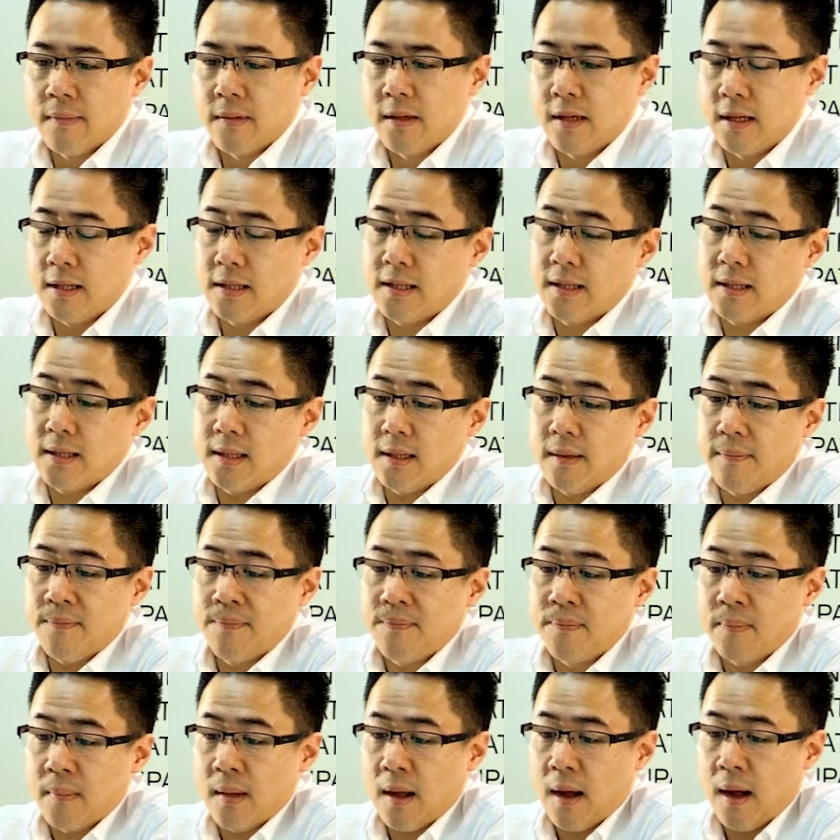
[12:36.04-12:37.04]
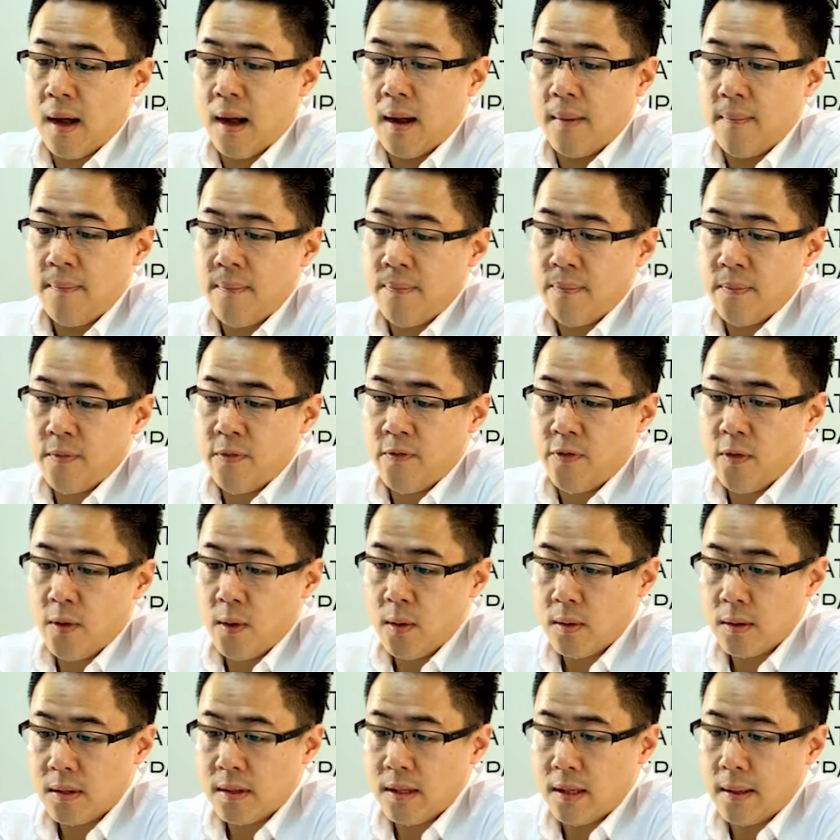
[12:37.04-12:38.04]
This
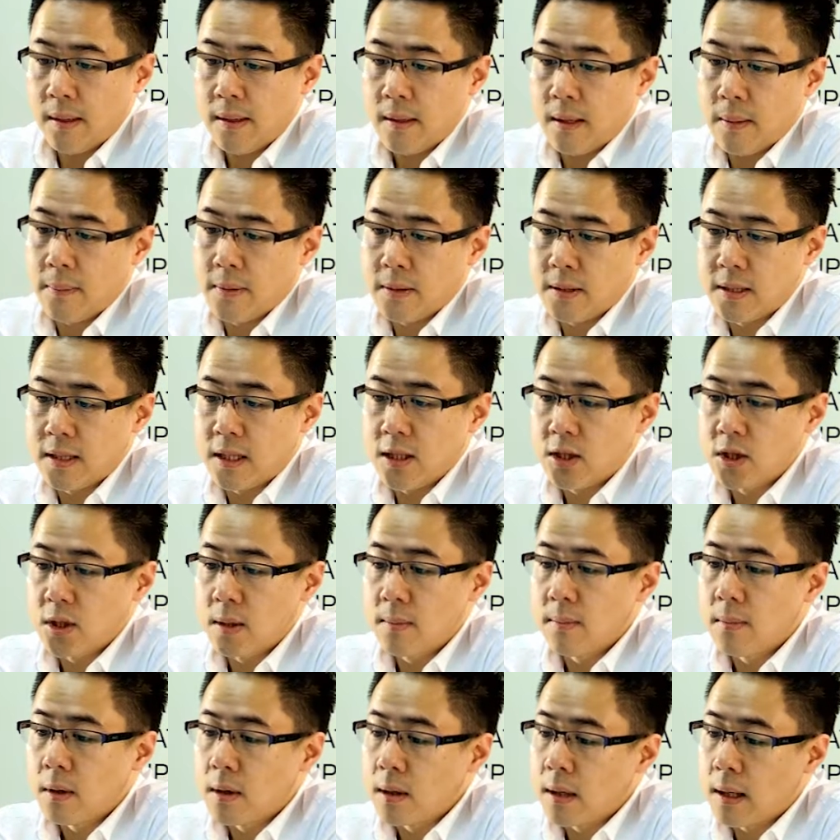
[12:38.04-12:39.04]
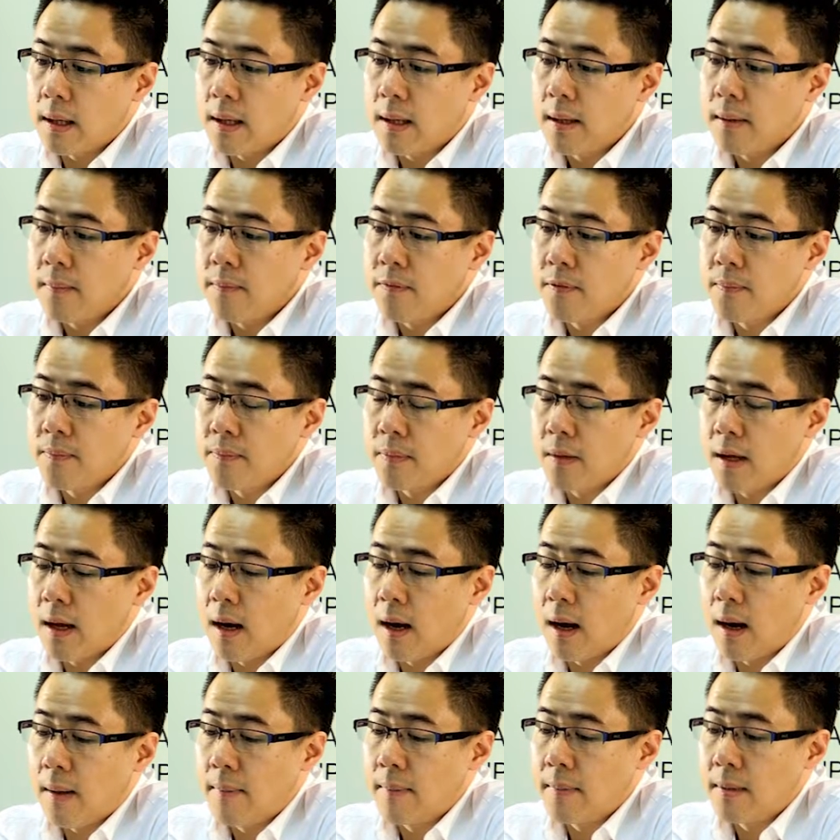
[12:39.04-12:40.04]
field deposition modeling
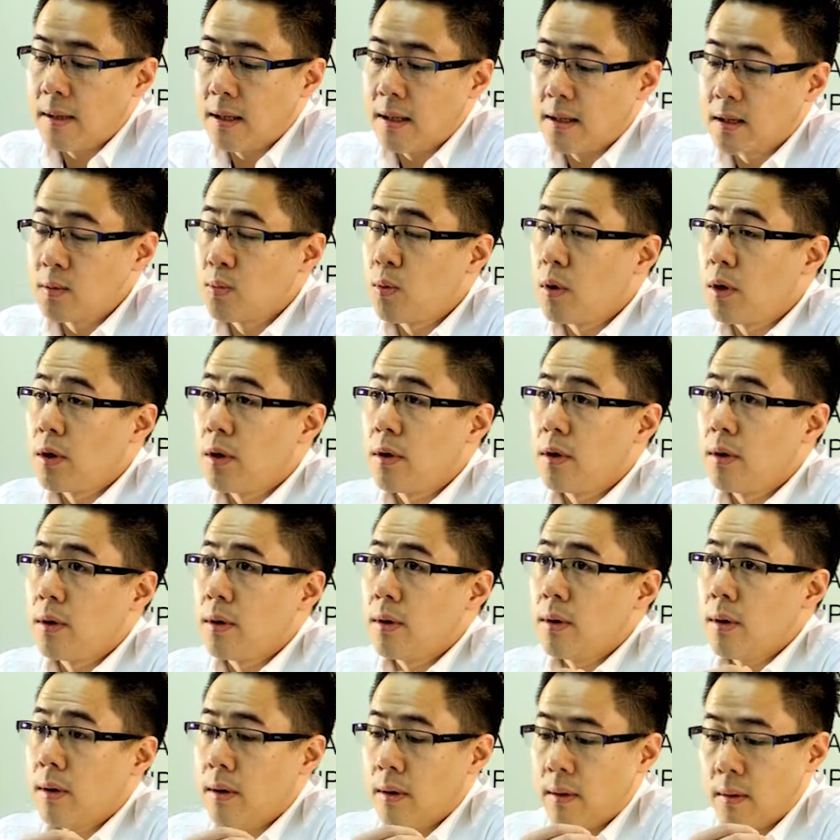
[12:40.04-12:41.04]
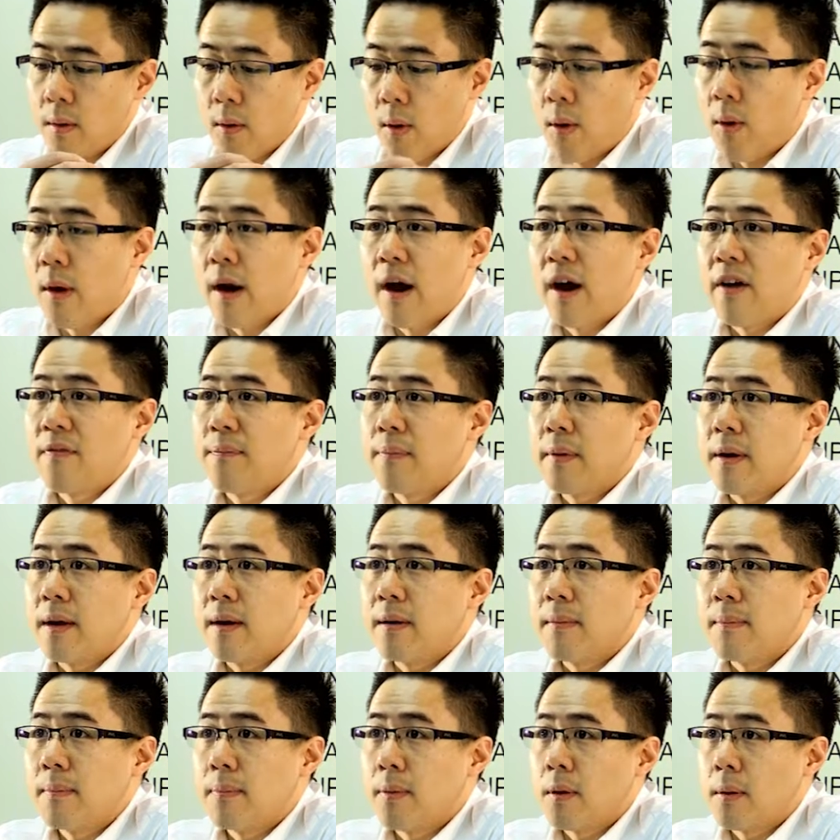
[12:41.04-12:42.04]
is what you all have
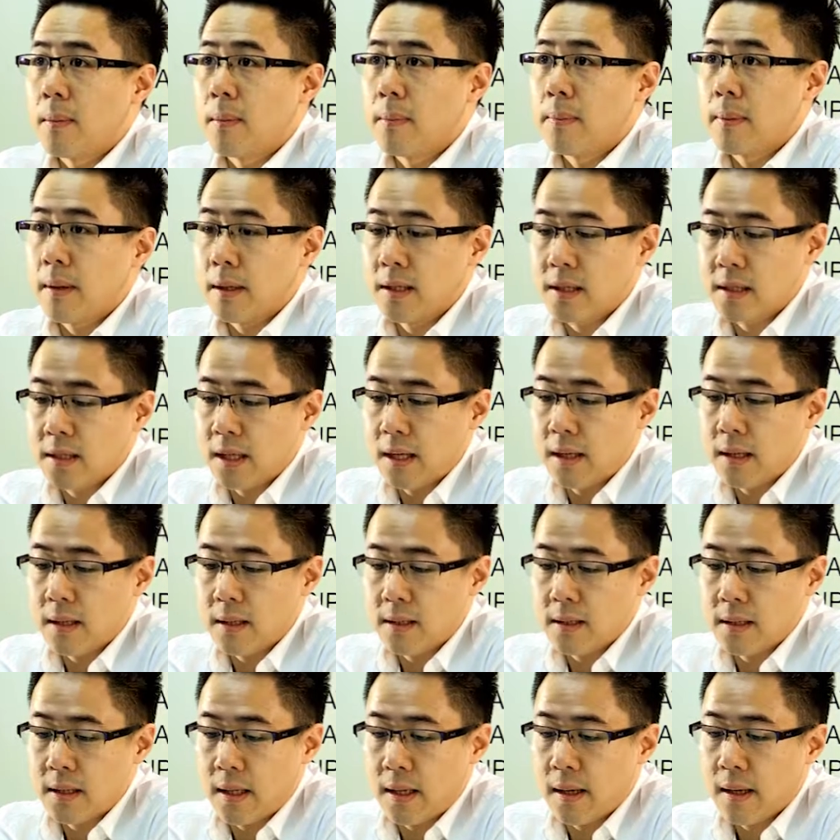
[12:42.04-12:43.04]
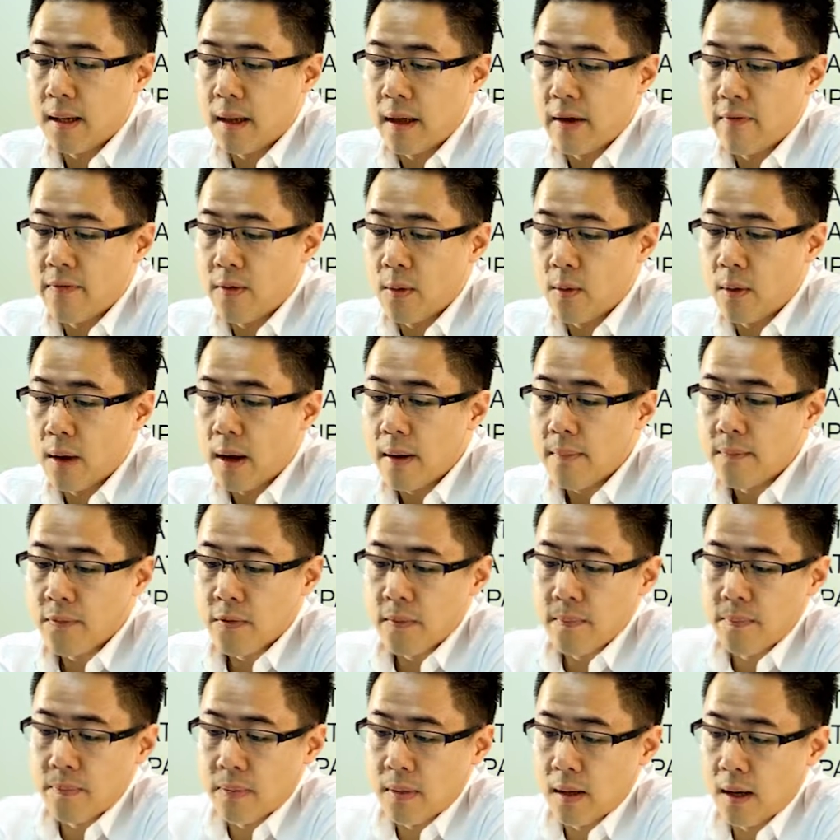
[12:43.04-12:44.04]
been probably seeing everywhere.
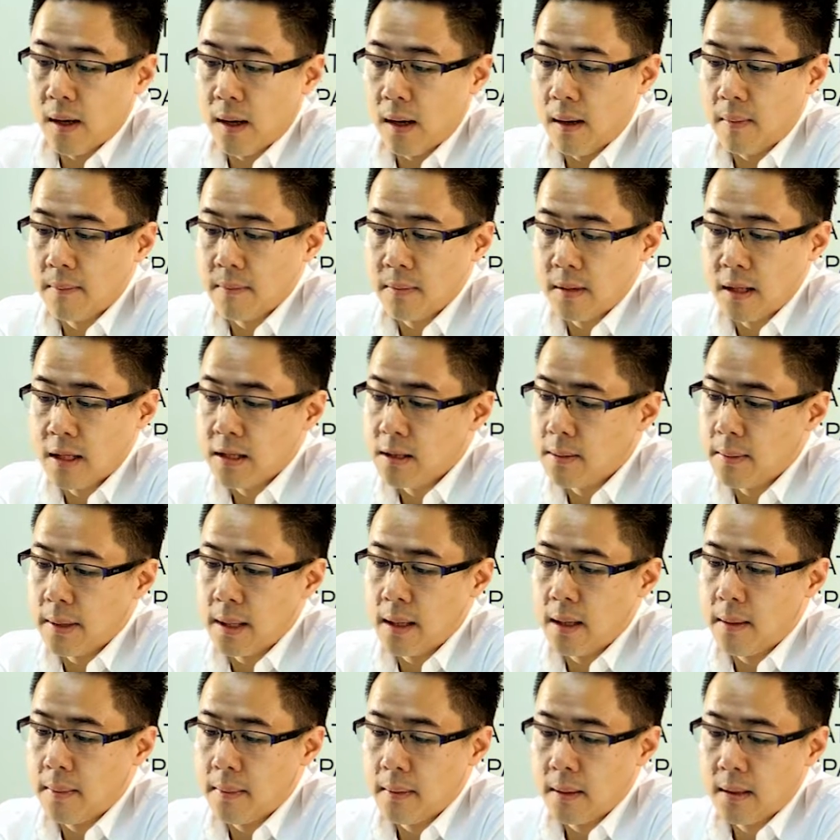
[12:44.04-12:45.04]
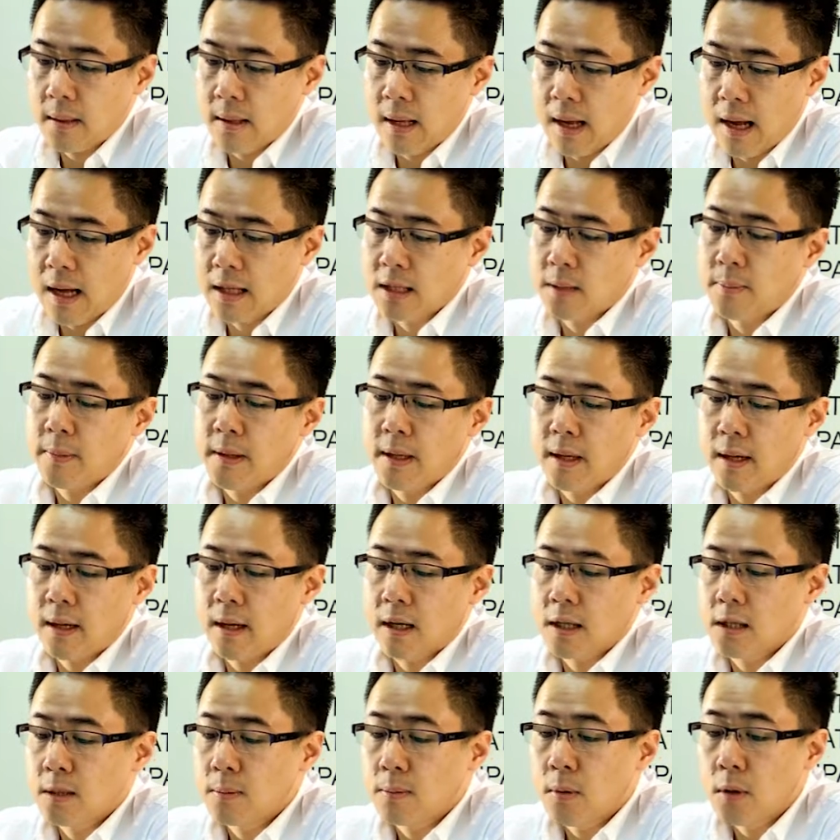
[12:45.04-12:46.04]
There has been
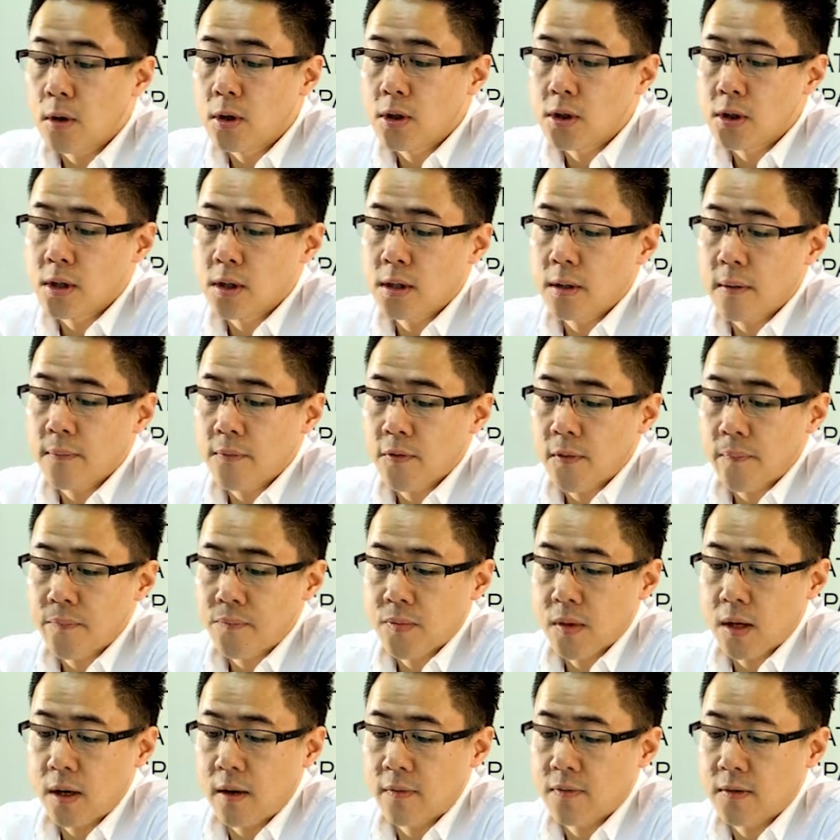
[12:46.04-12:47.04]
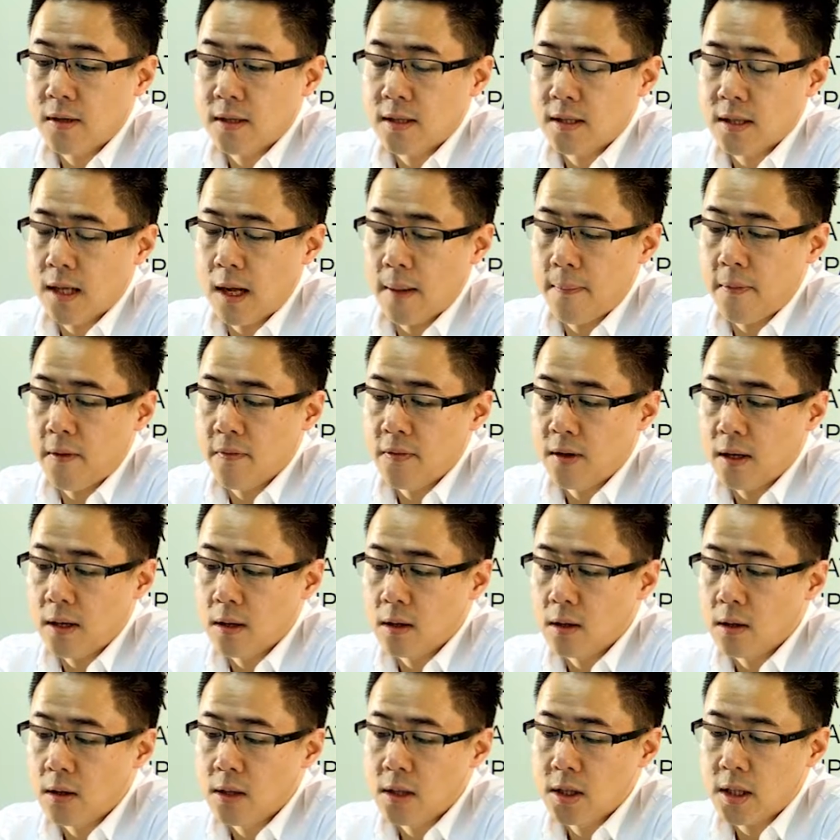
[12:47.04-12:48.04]
an explosion of this type of
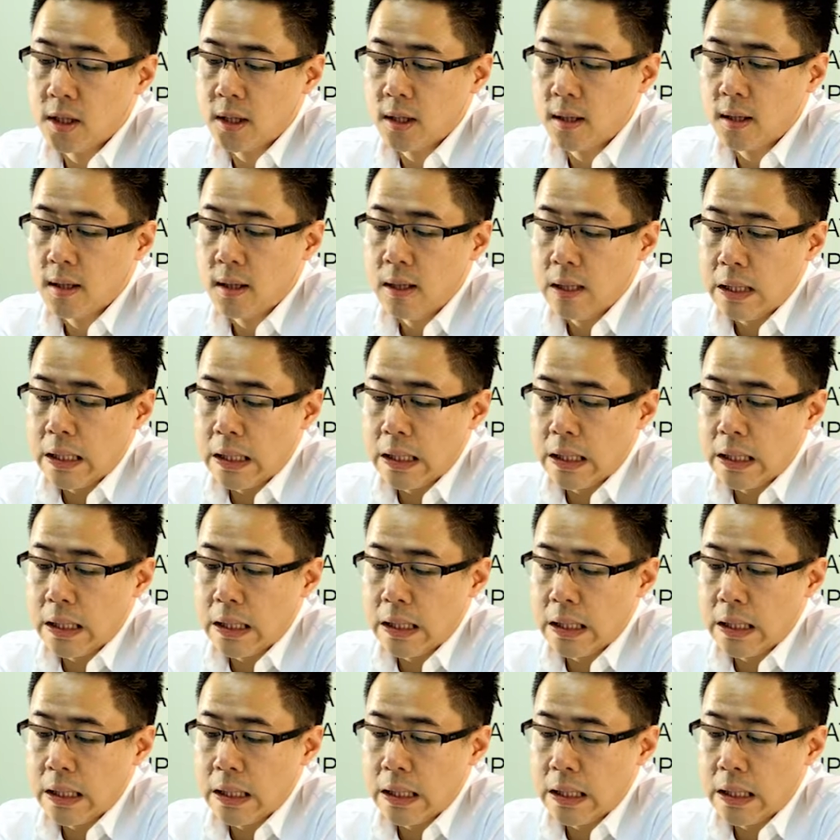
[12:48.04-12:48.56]
technology